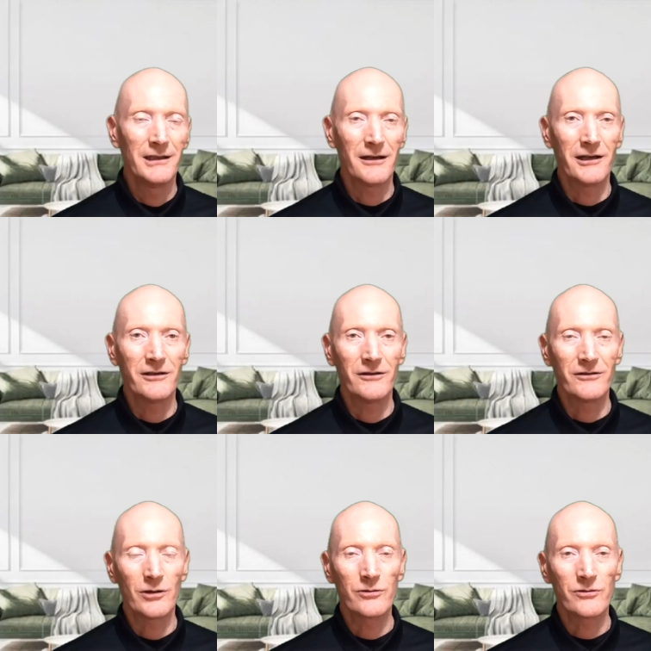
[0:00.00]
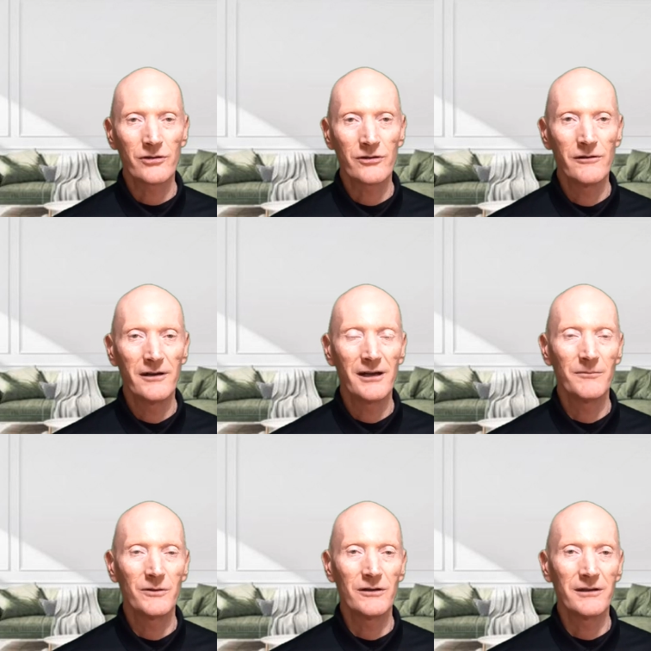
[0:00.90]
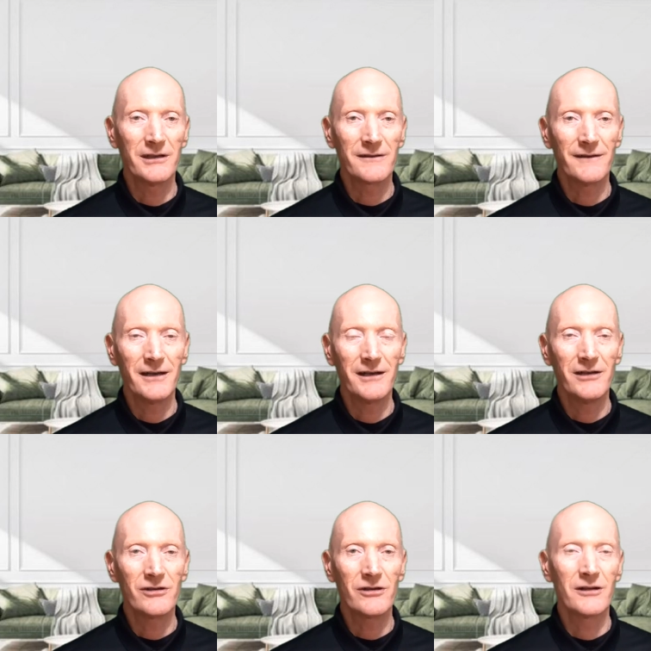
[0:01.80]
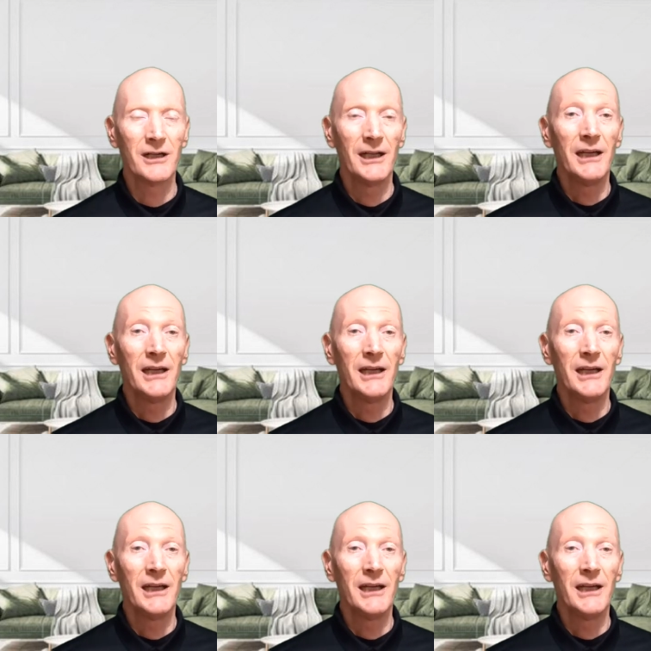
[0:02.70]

like your social security number and things of that nature,